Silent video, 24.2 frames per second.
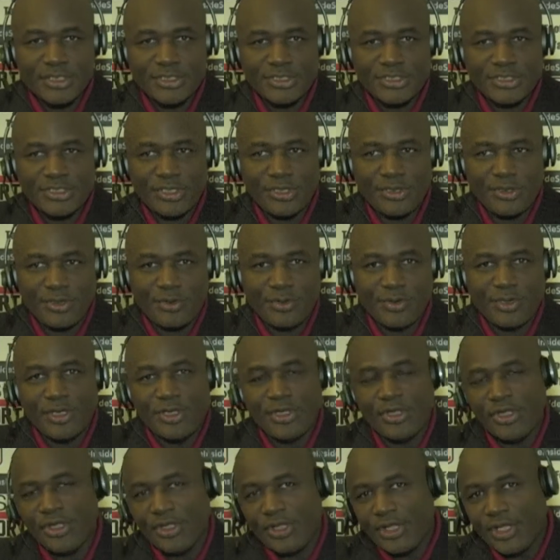So
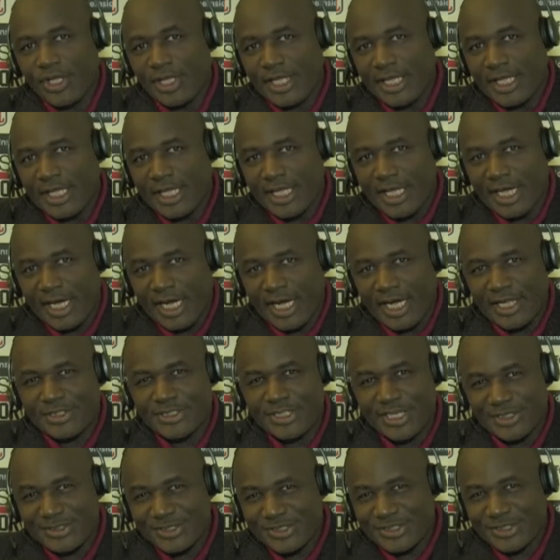I
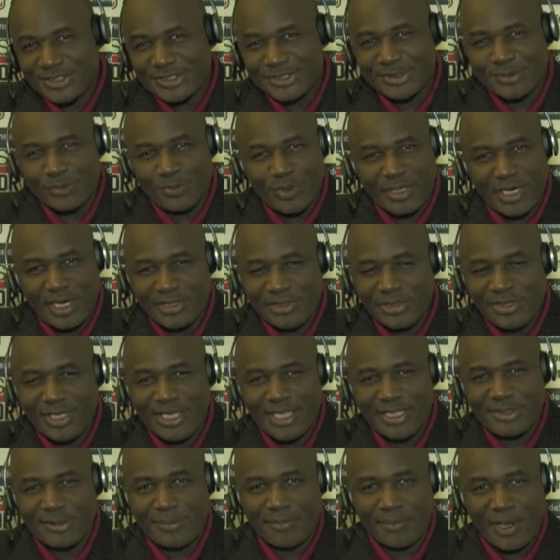just, when I
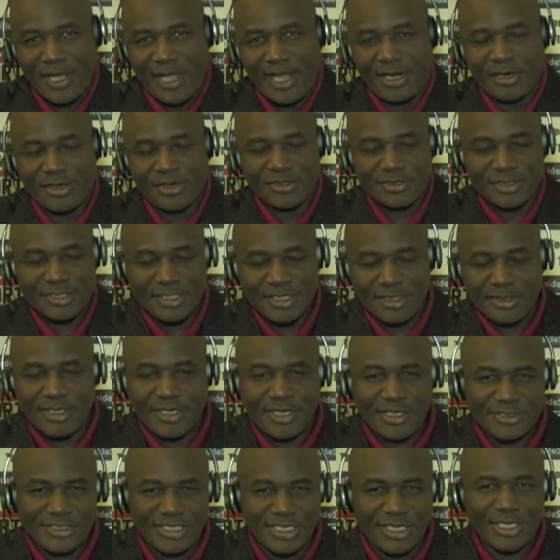look at the Packers, here
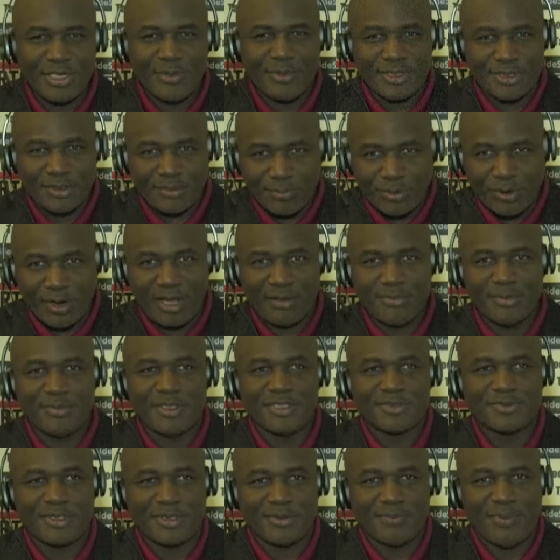I'll tell you what the
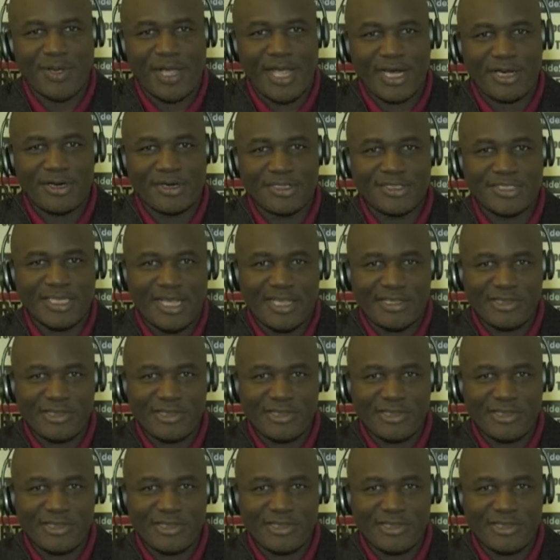problem is with the Packers.